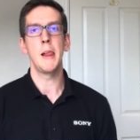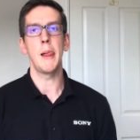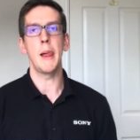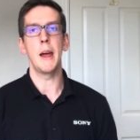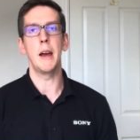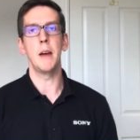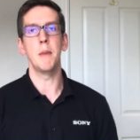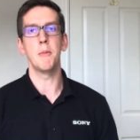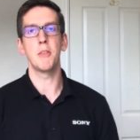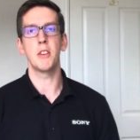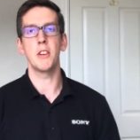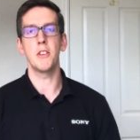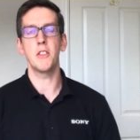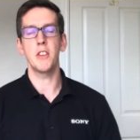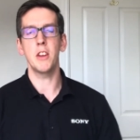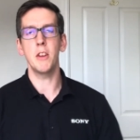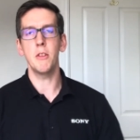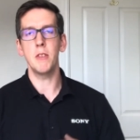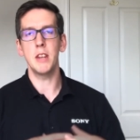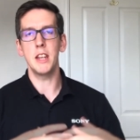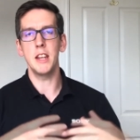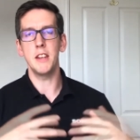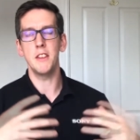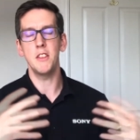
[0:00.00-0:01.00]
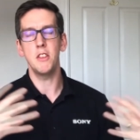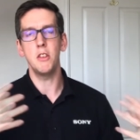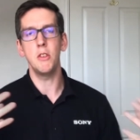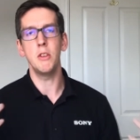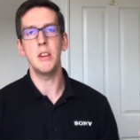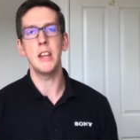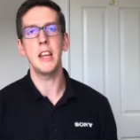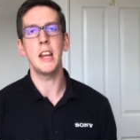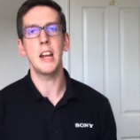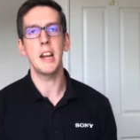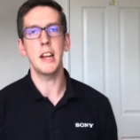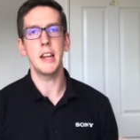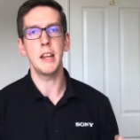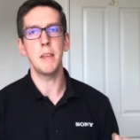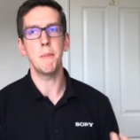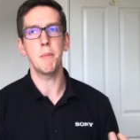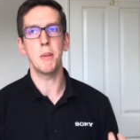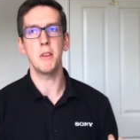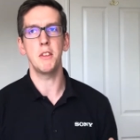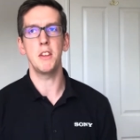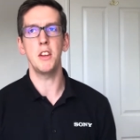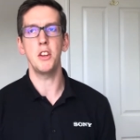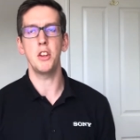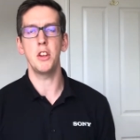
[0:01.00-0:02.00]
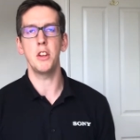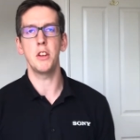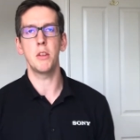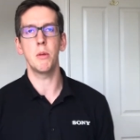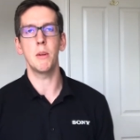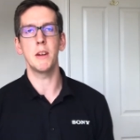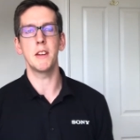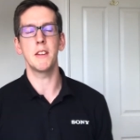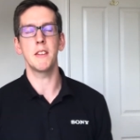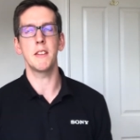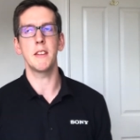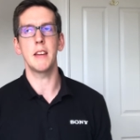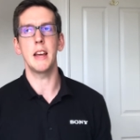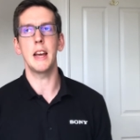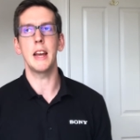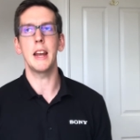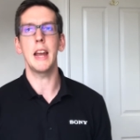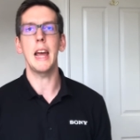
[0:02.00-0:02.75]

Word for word: Um, so Sony is uniquely positioned to understand